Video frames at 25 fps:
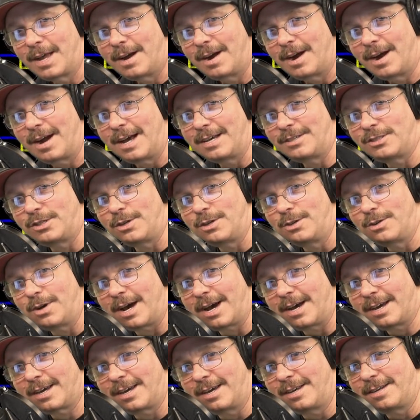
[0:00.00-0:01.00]
As you
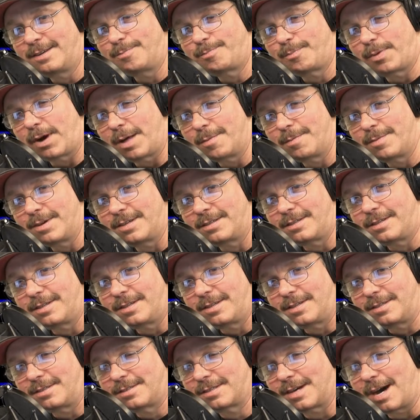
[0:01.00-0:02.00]
uh, can probably
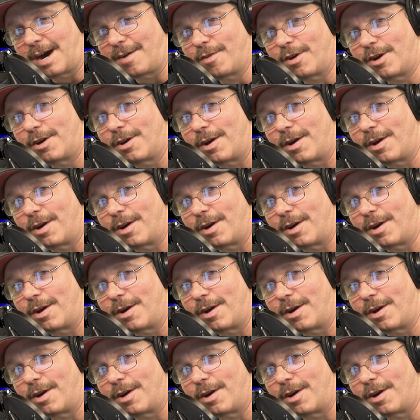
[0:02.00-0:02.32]
discover,